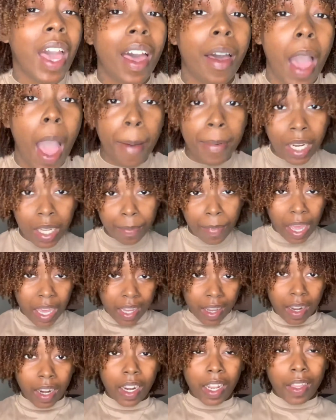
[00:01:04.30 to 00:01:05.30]
I believe my
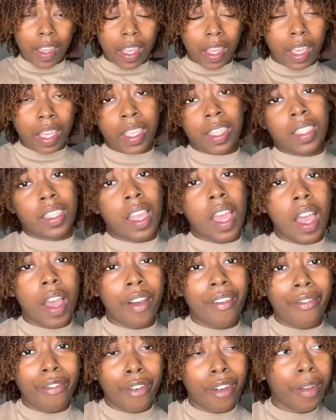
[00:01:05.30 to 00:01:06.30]
hair is
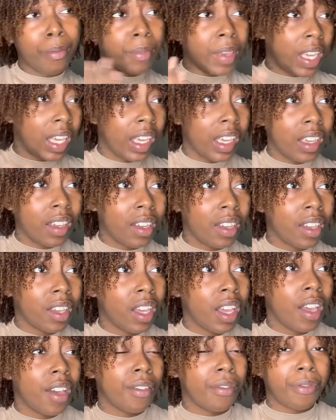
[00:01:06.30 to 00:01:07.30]
4B,
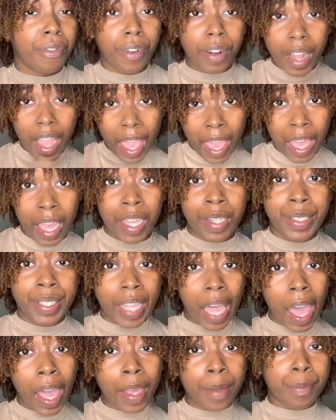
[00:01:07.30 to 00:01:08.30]
4A
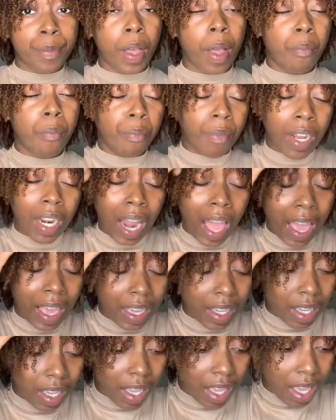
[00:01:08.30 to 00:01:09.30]
type, but like
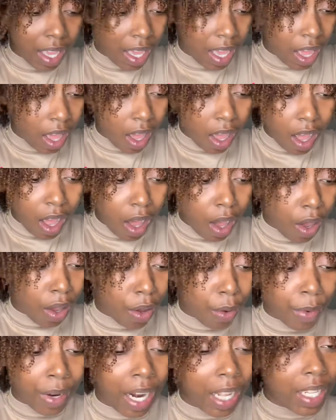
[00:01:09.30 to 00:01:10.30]
when
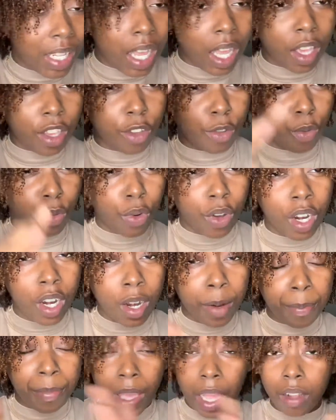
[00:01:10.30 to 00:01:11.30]
I tell you water
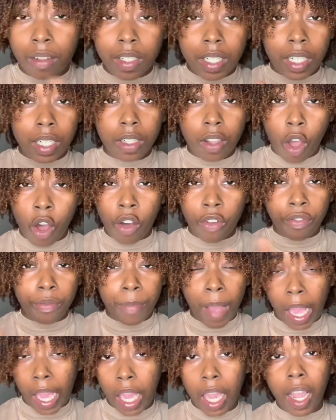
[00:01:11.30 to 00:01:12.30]
bounces off my
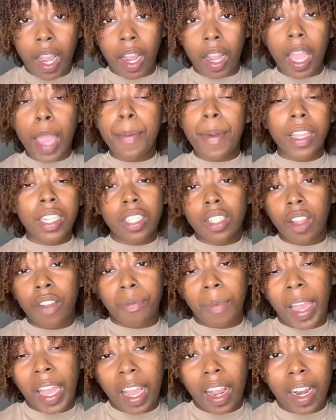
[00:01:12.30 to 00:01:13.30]
hair, it bounces off my
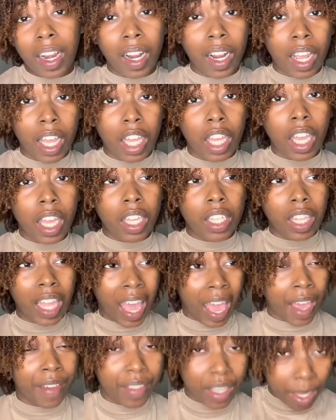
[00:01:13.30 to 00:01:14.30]
hair. I have
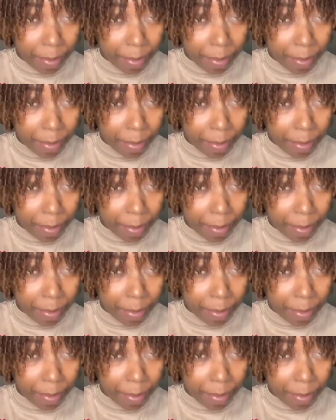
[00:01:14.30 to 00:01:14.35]
to get my